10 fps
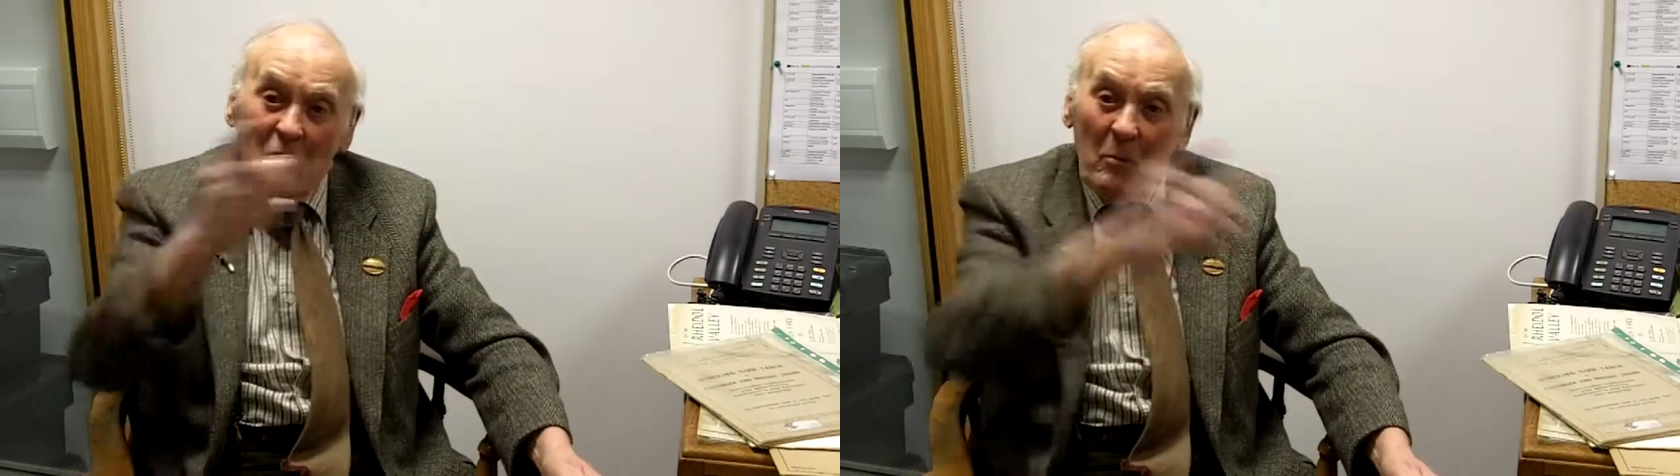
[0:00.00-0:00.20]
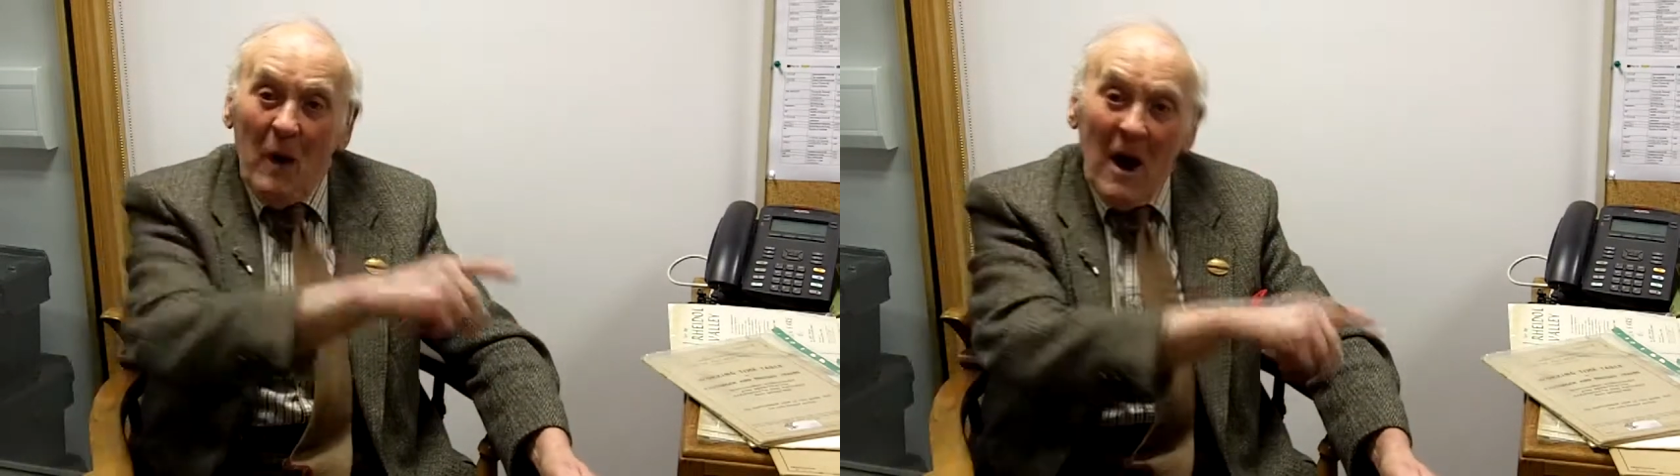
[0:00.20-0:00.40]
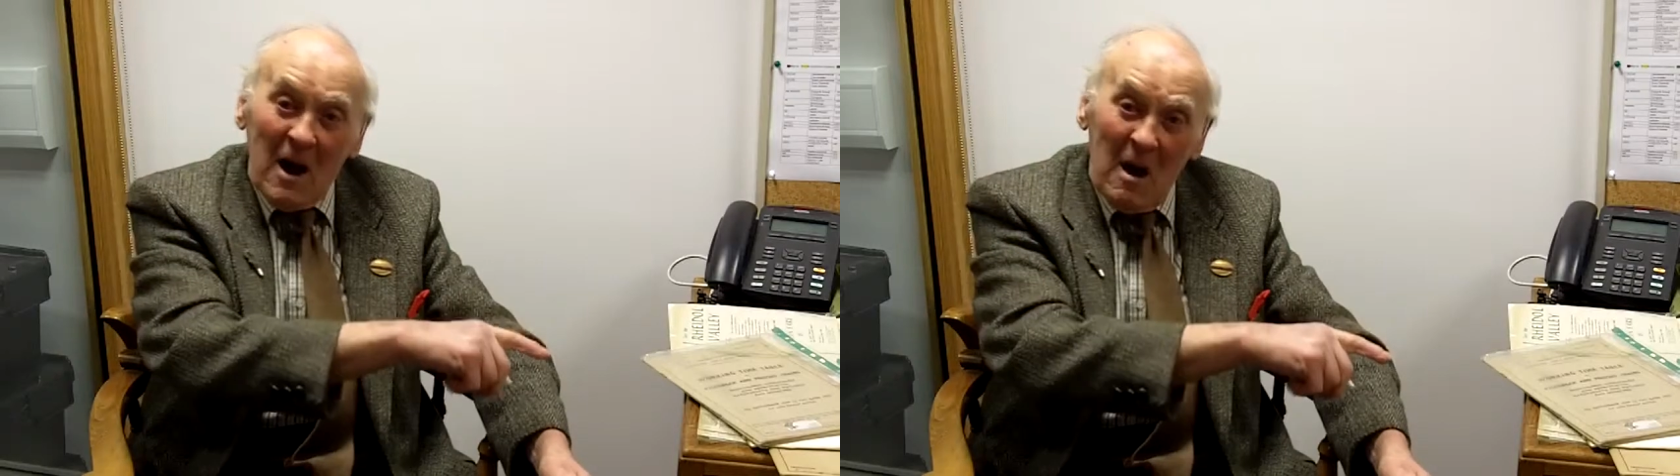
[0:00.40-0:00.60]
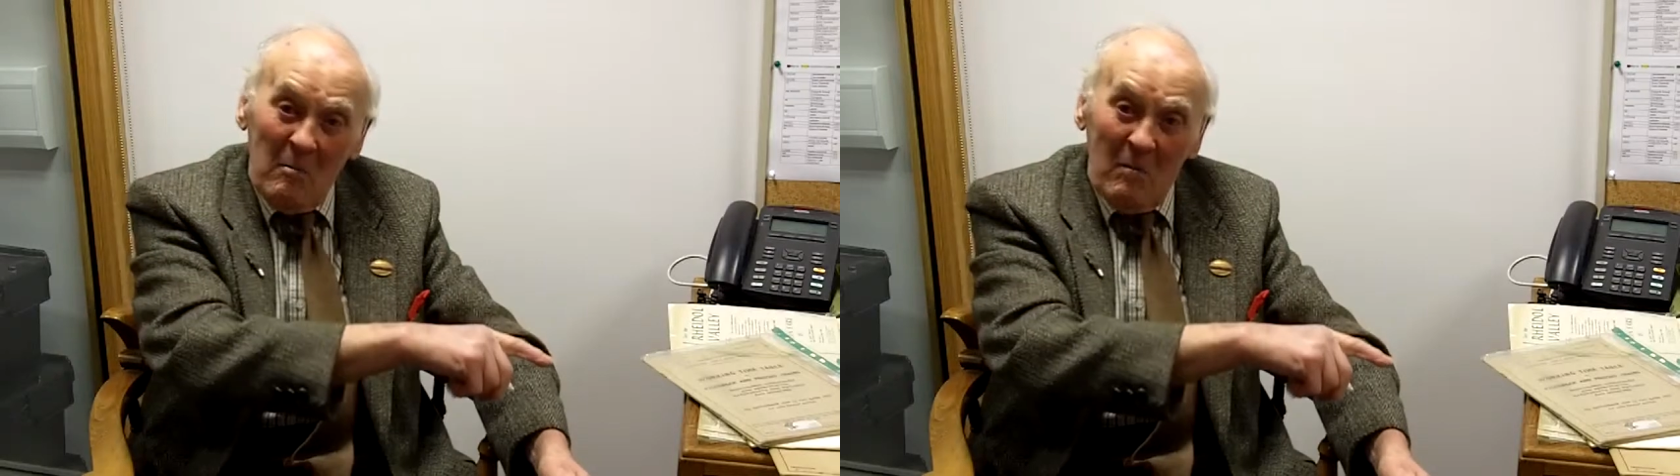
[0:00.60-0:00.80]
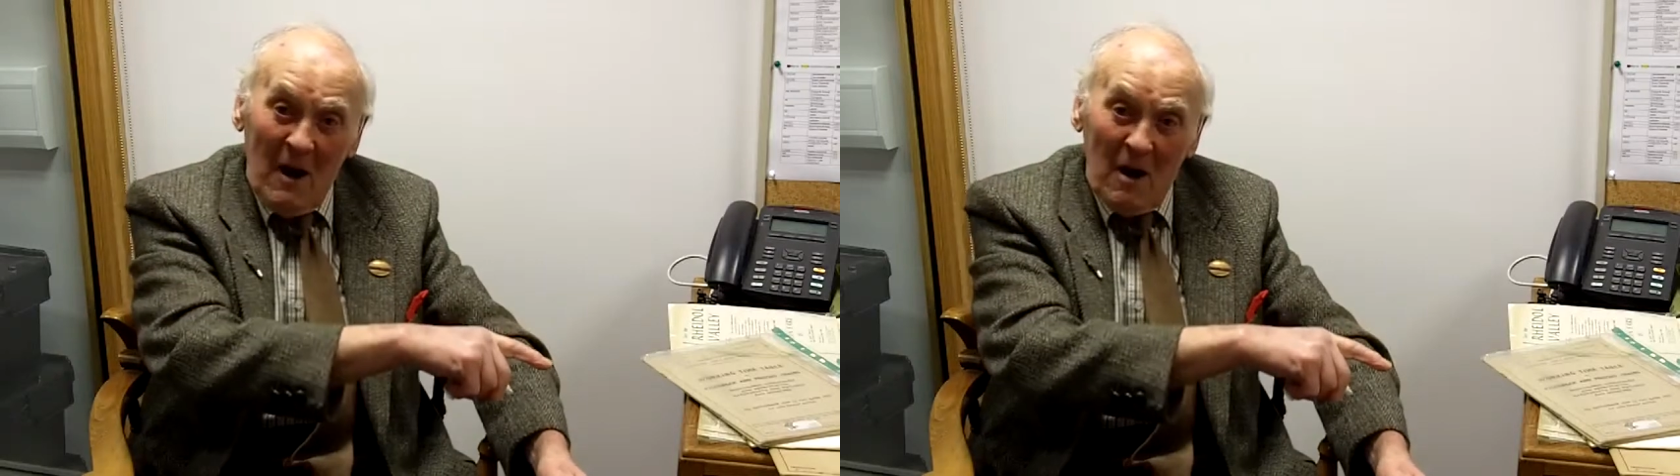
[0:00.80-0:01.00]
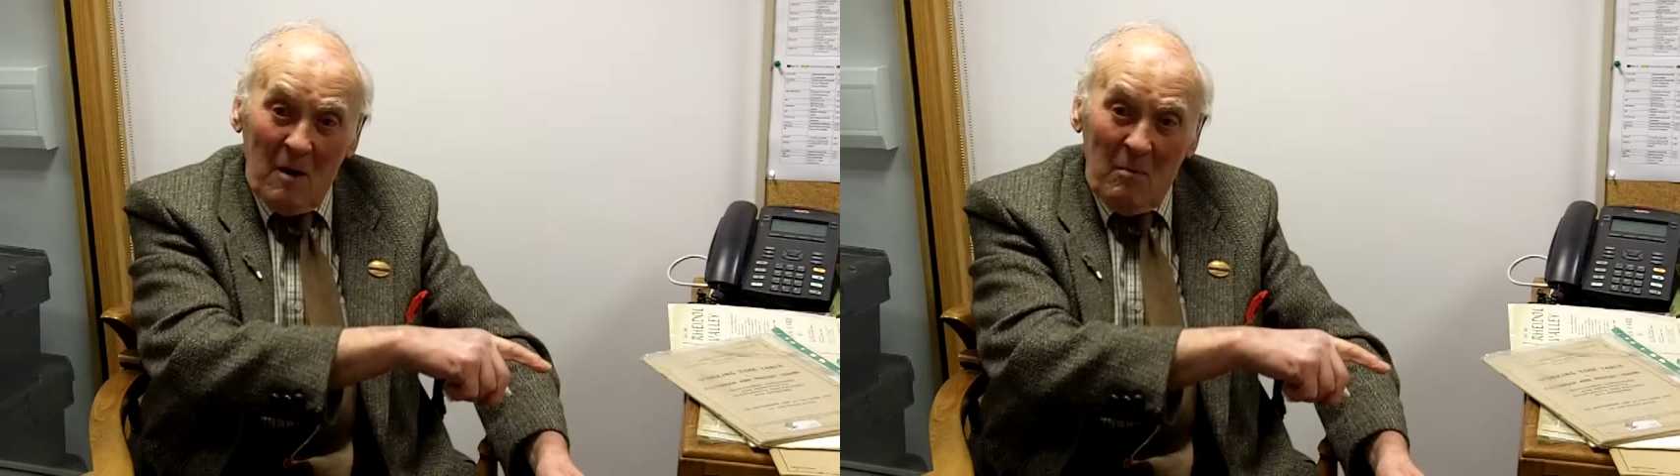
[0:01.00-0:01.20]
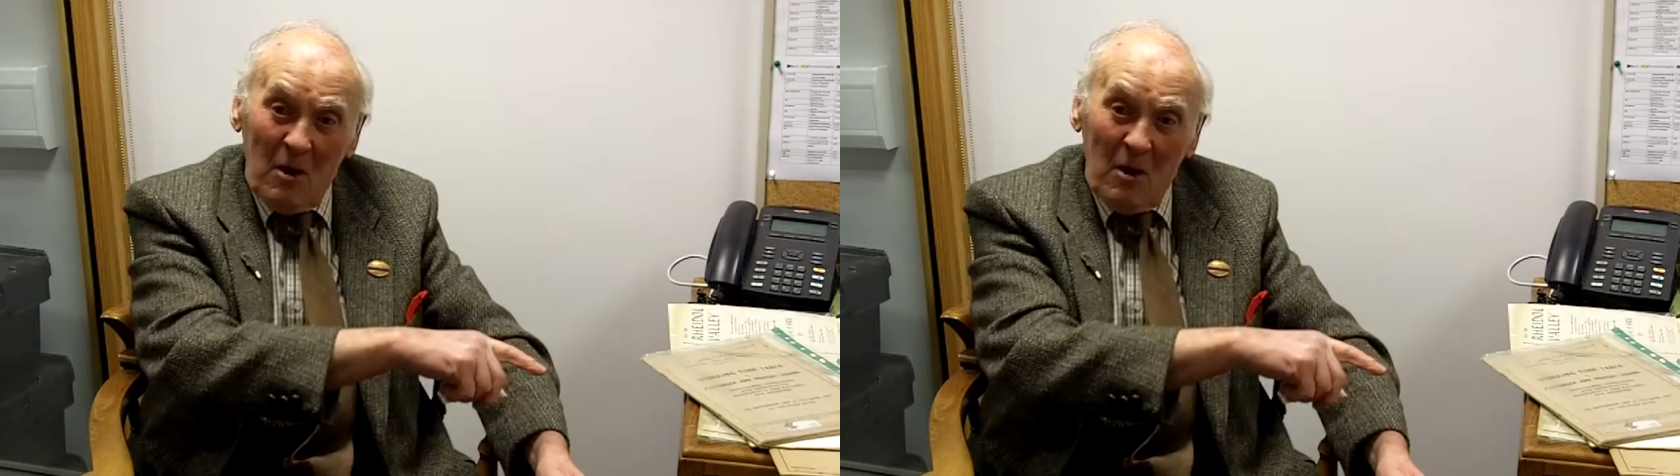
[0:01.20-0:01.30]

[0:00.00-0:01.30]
to bank him back,